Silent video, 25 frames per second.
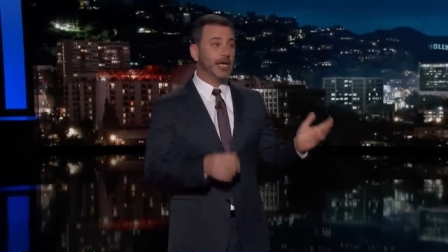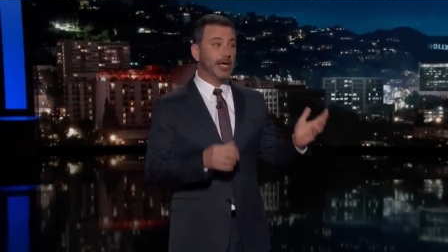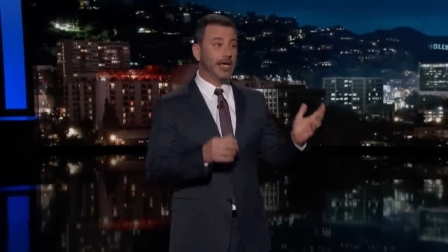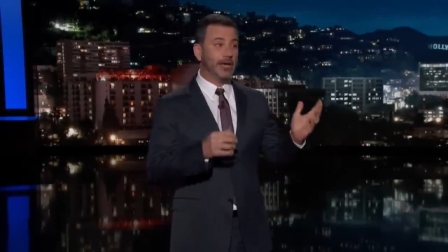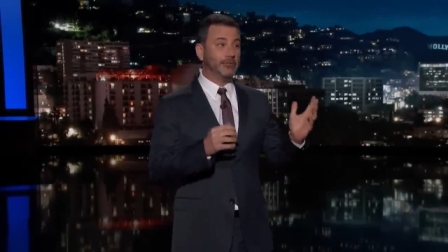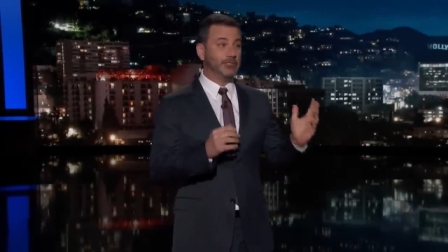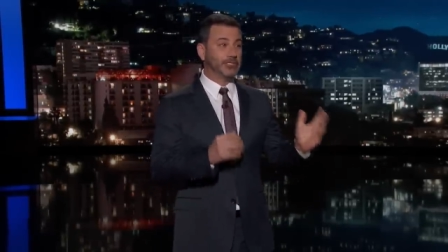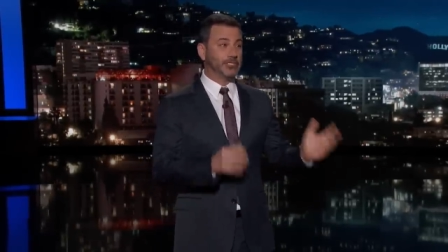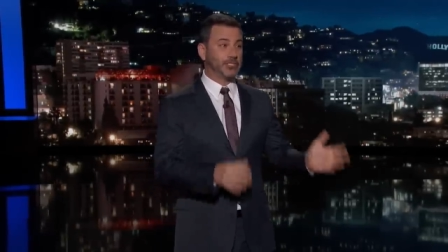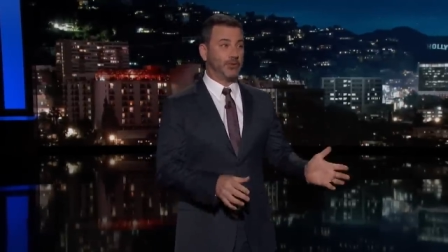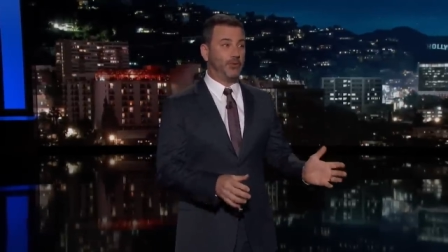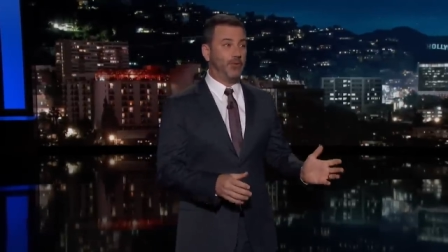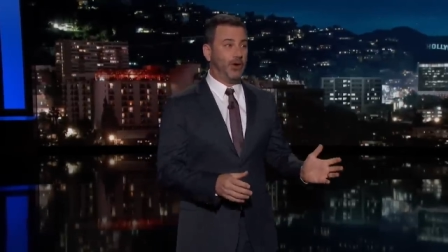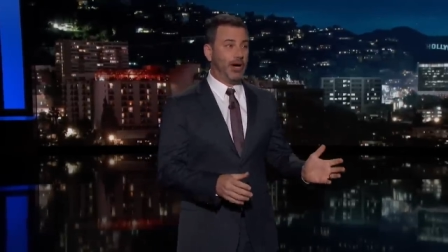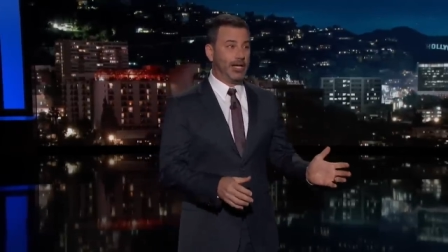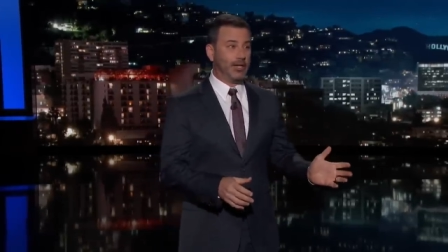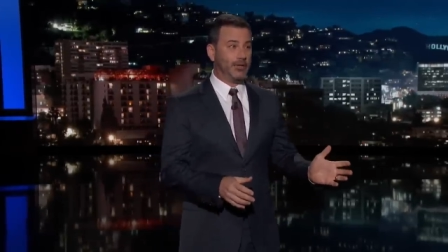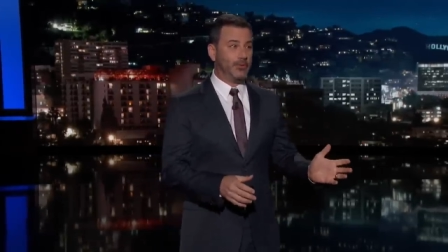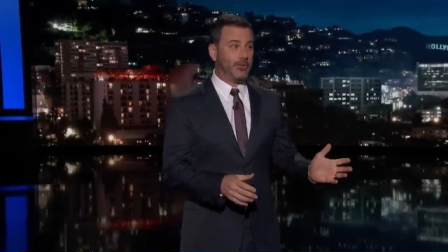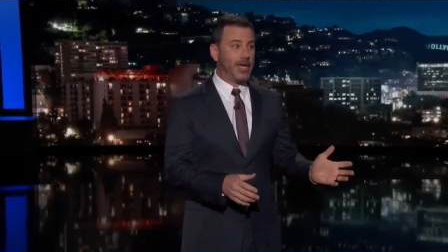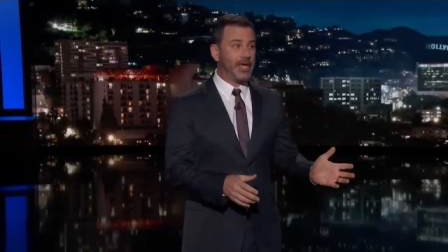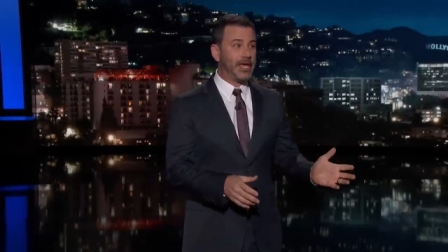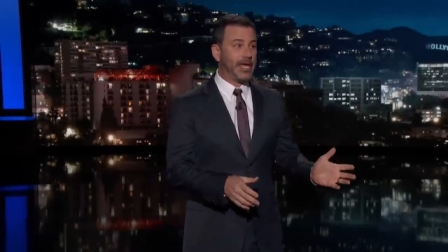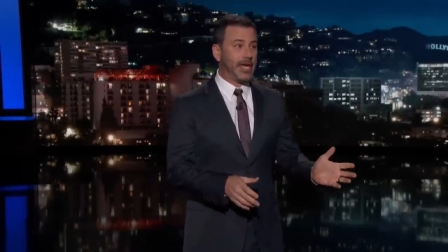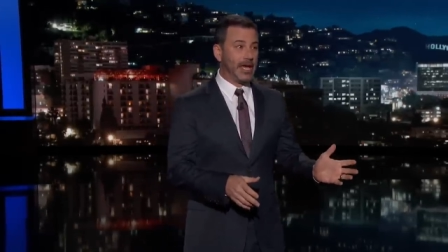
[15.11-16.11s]
it was quite
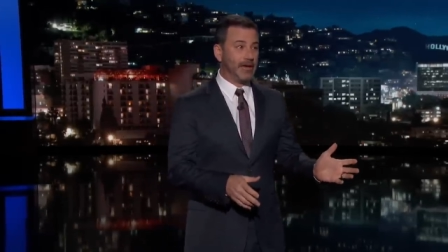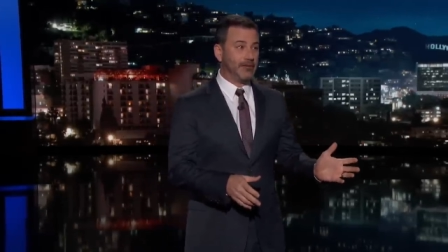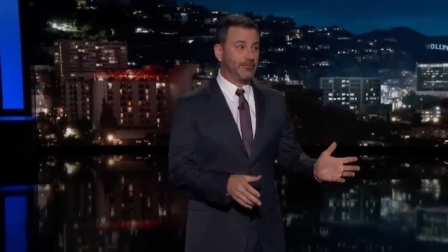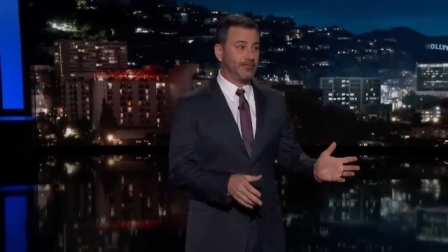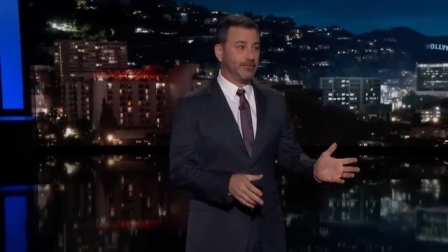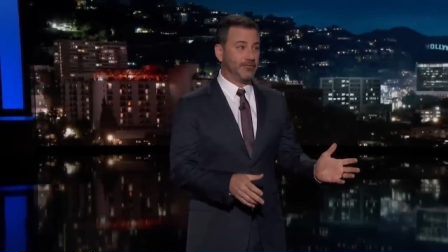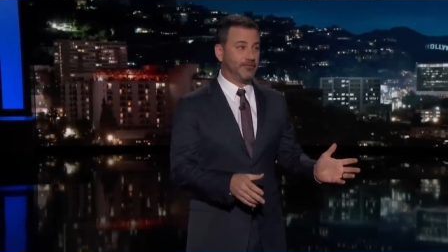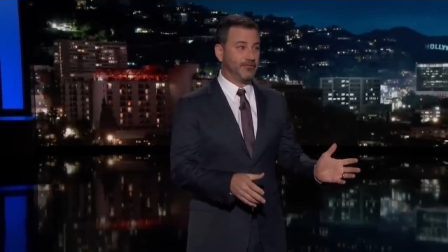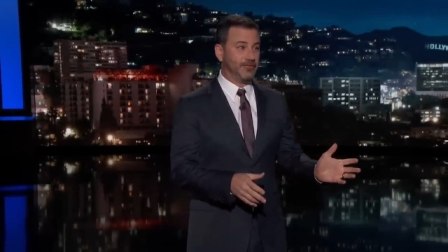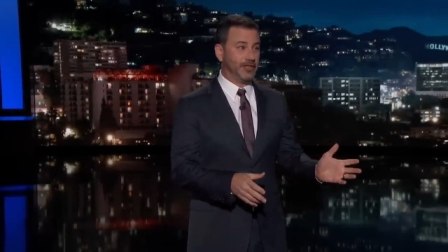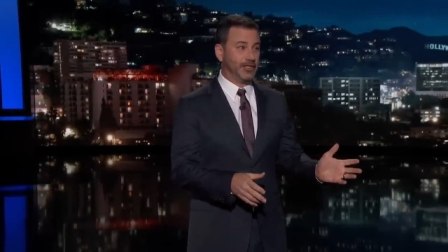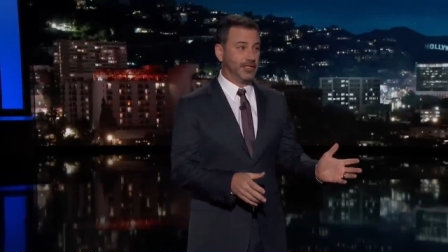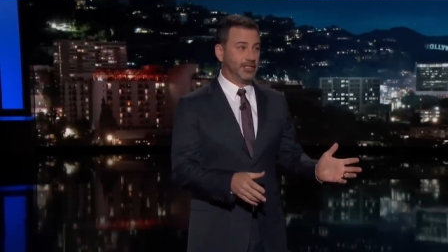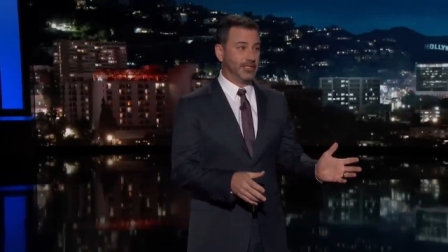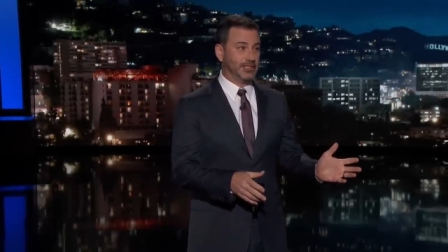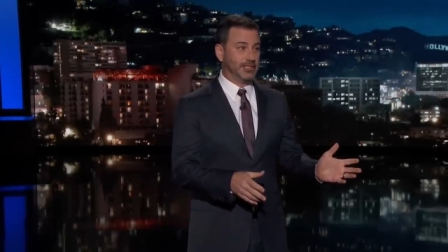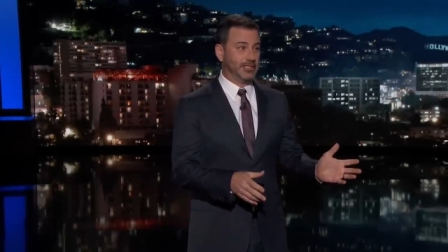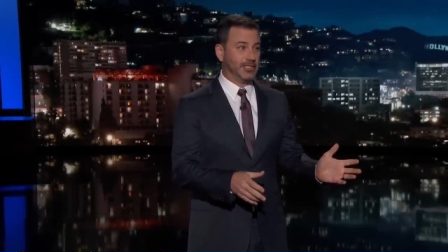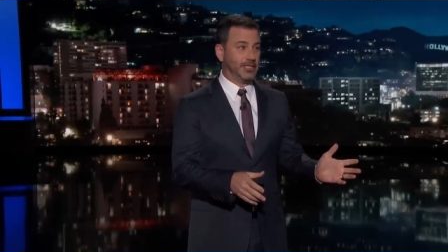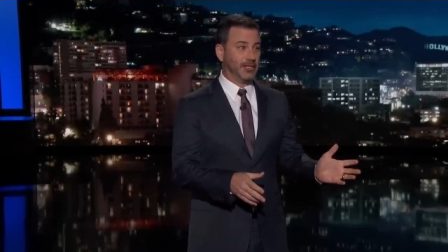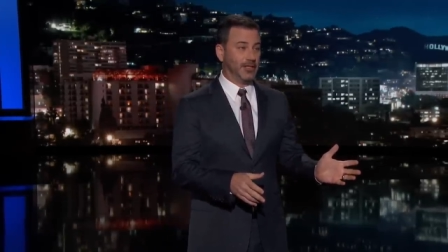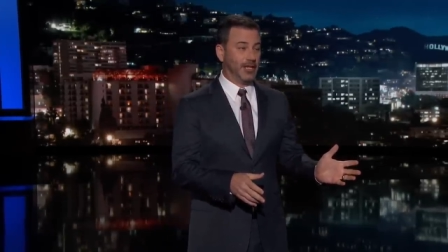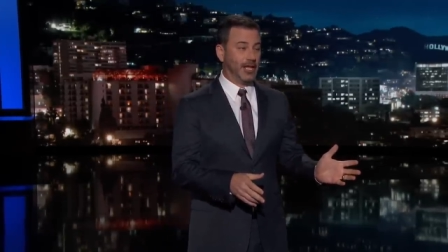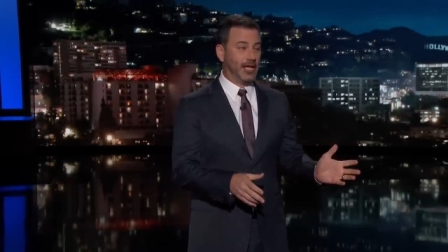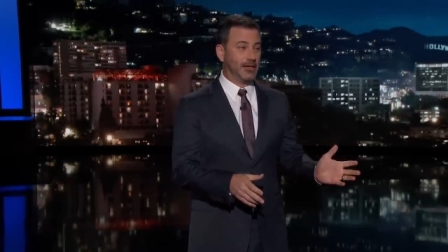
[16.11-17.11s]
a weekend for villains
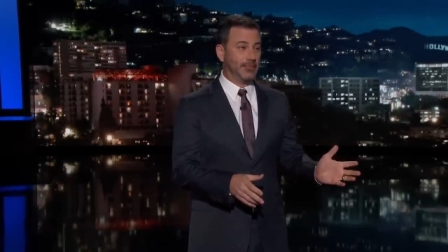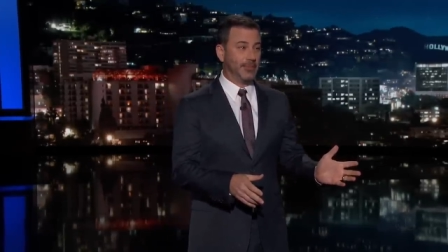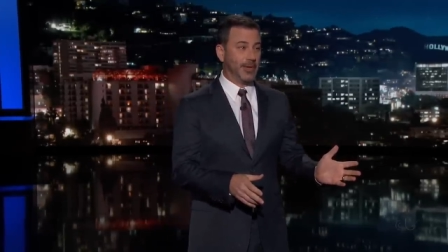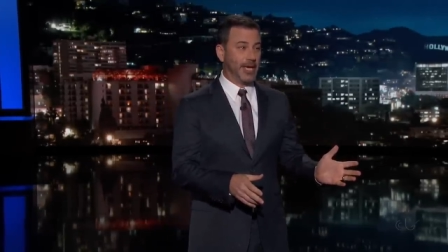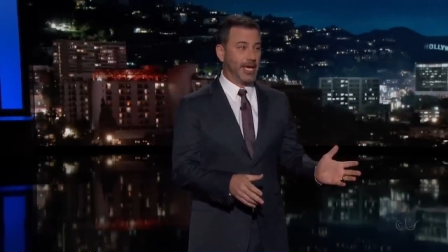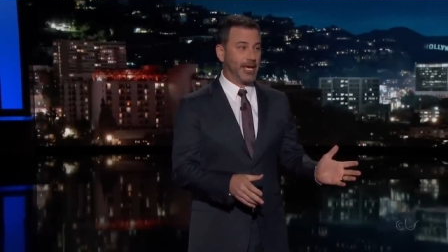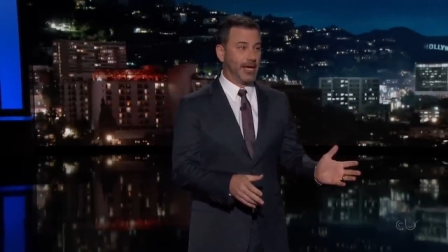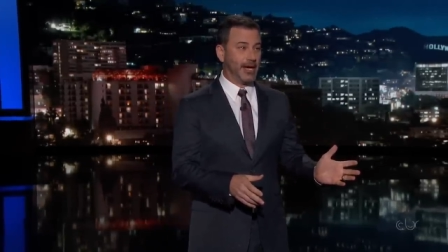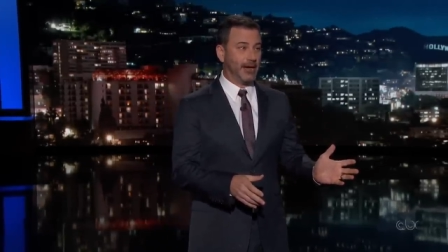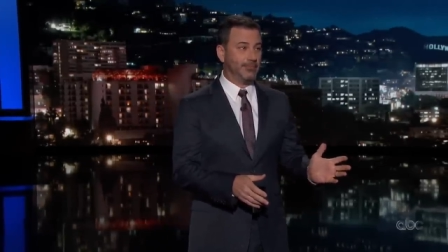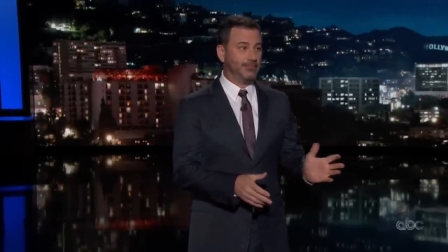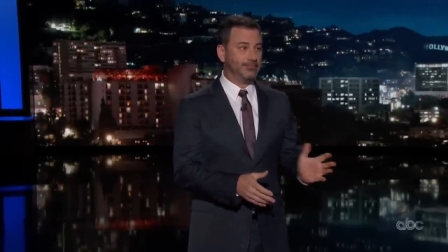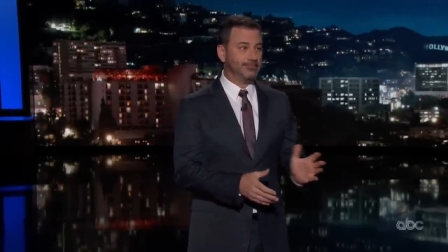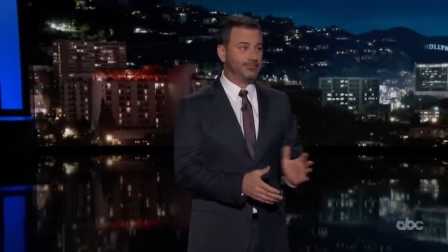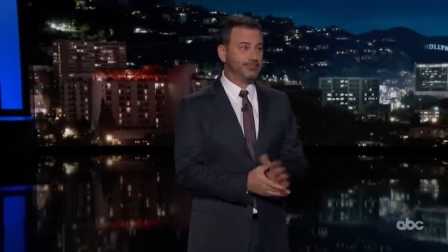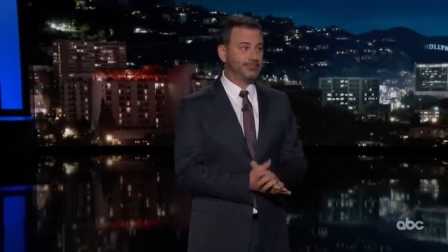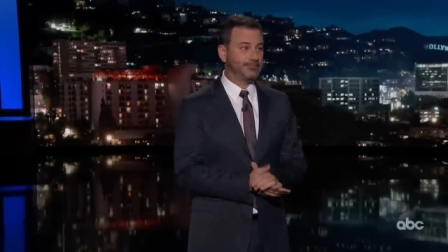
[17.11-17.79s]
and a lot of makeup.